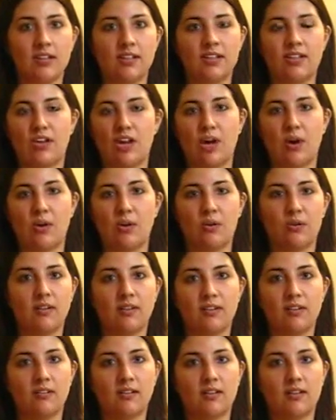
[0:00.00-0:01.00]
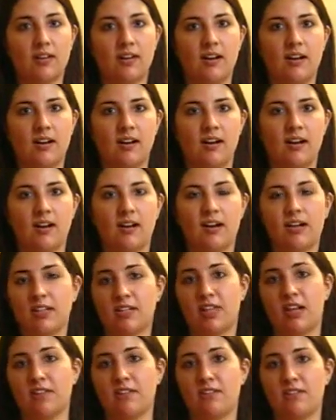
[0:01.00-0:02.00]
a
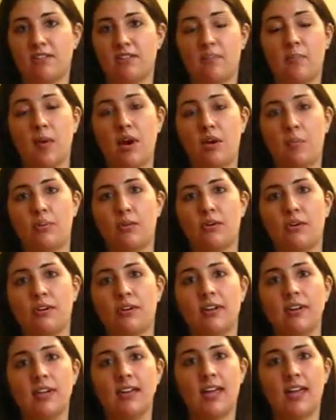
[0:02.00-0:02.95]
gust of purple.